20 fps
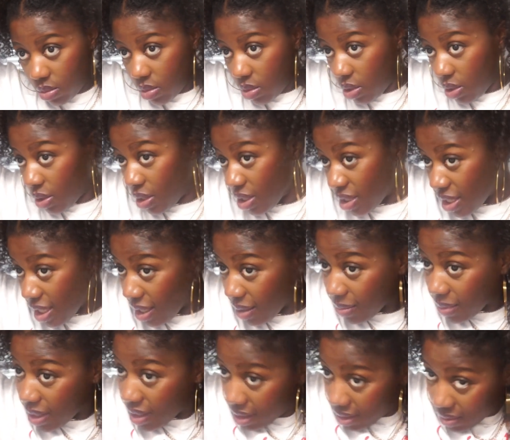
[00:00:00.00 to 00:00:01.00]
Do the
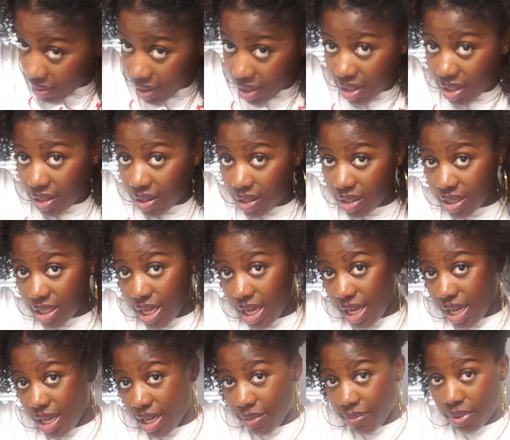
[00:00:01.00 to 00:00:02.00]
same thing on the other
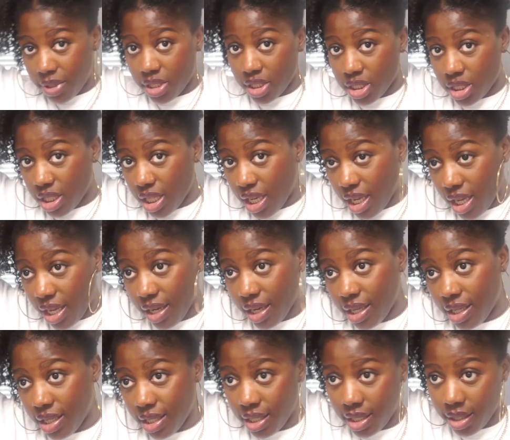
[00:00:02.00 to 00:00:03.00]
side. Push the
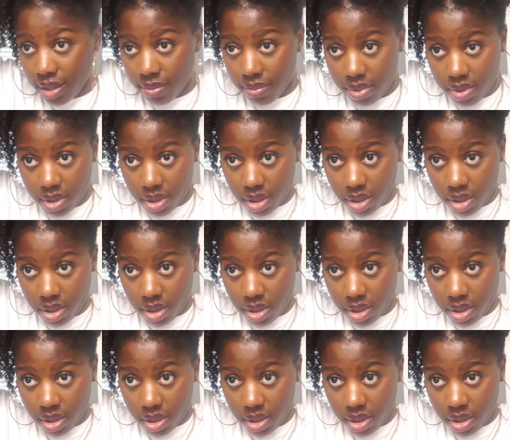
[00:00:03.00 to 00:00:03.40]
hair up.